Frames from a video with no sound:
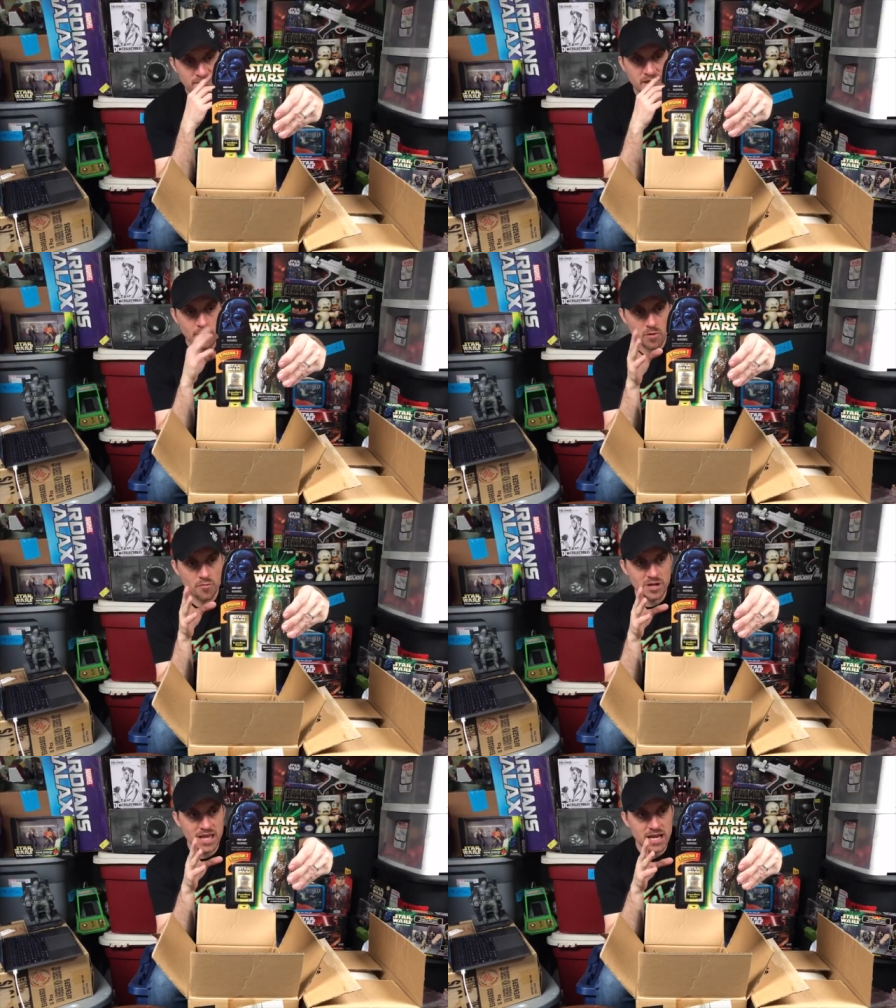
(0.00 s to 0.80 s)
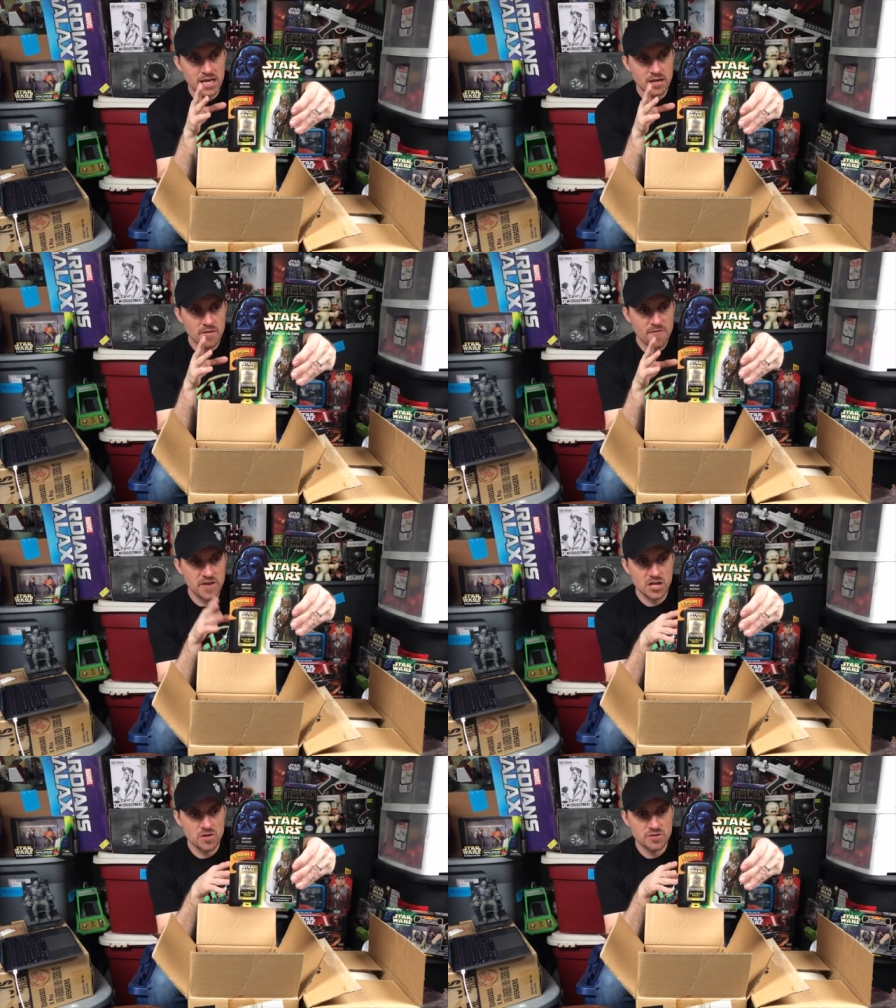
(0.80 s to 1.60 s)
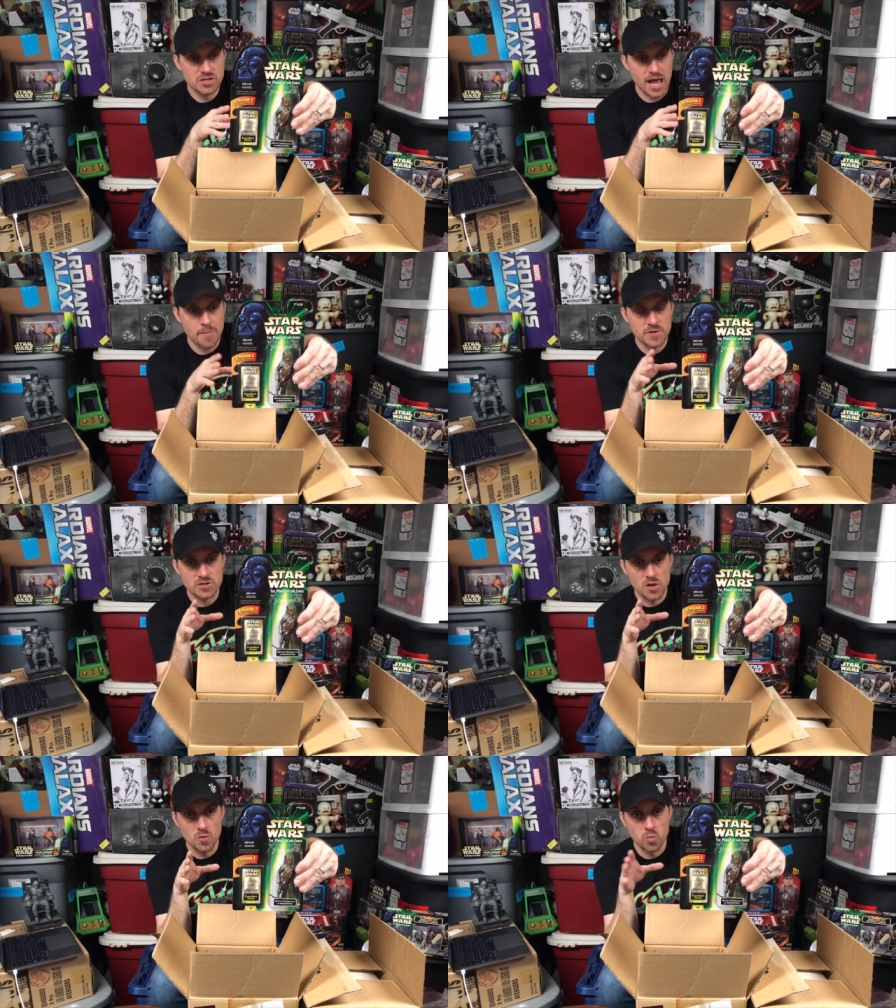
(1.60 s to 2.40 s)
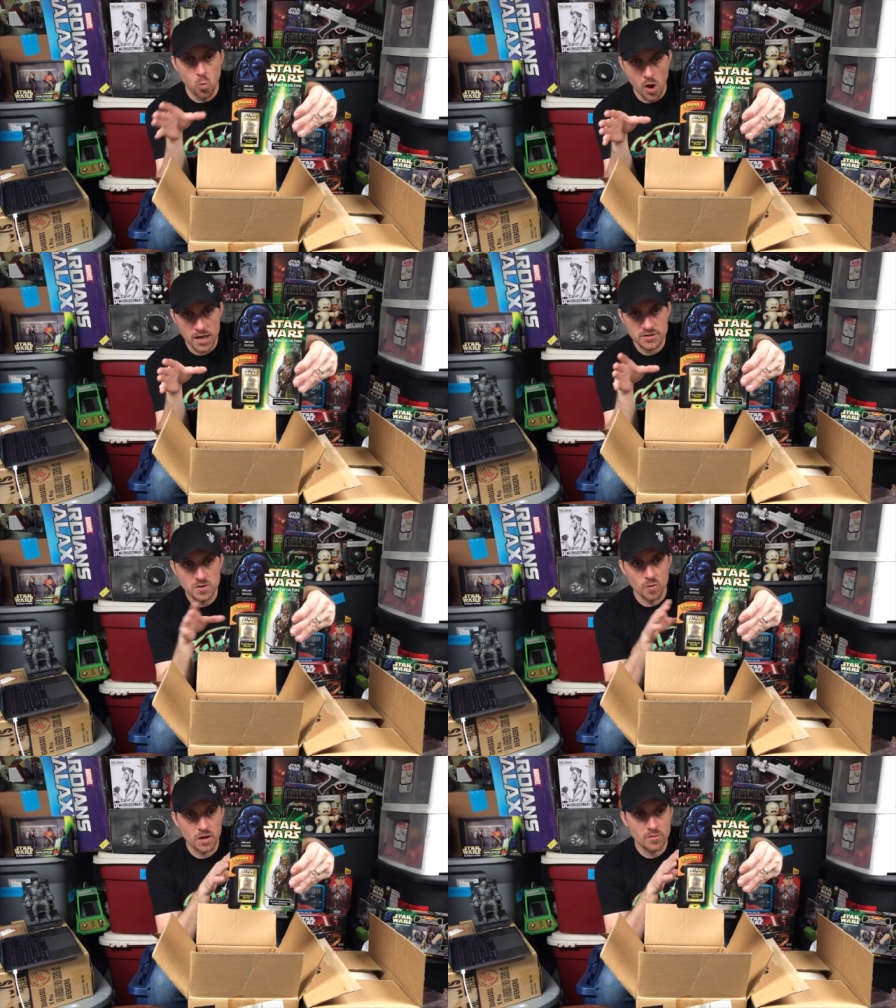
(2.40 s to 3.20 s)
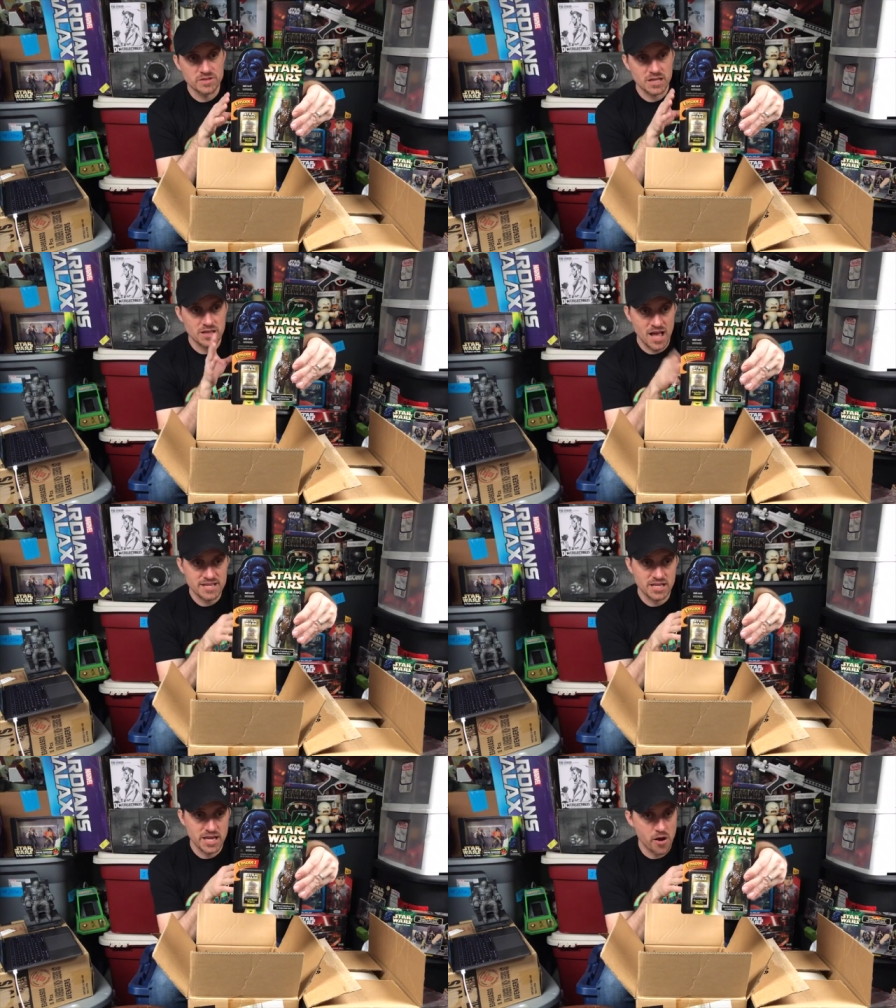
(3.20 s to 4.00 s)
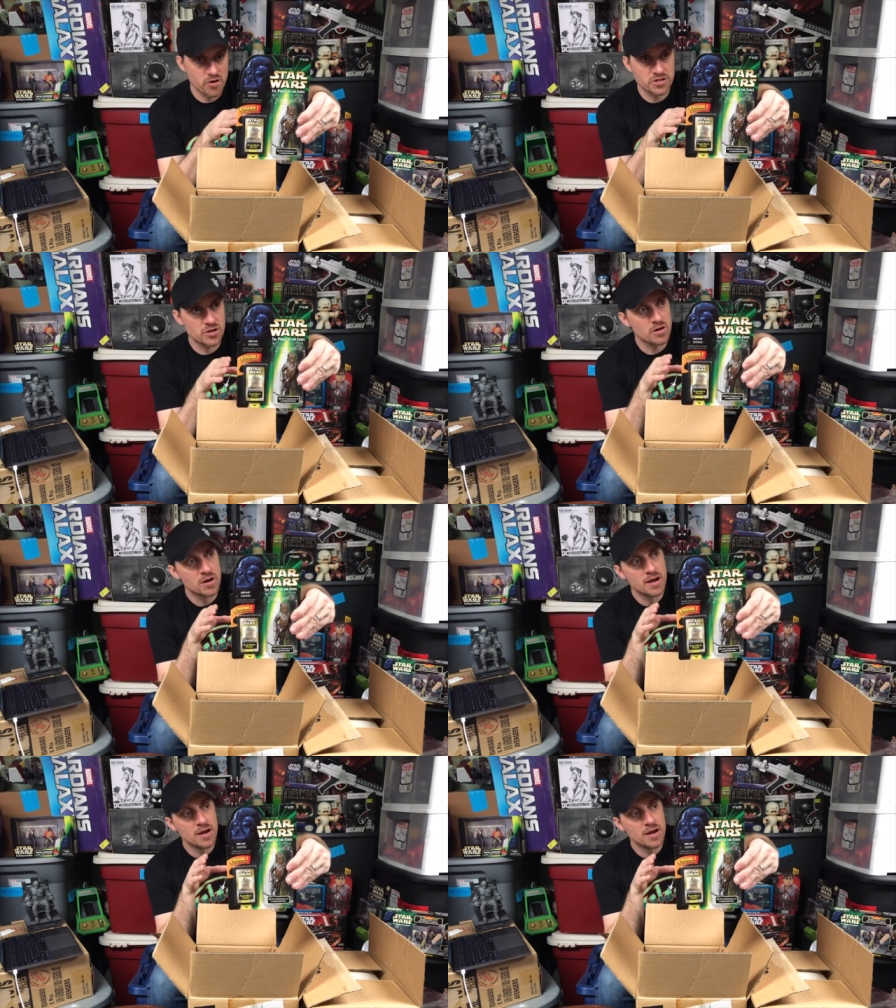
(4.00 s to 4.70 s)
They were relating figures to Episode 1. So it was a classic character,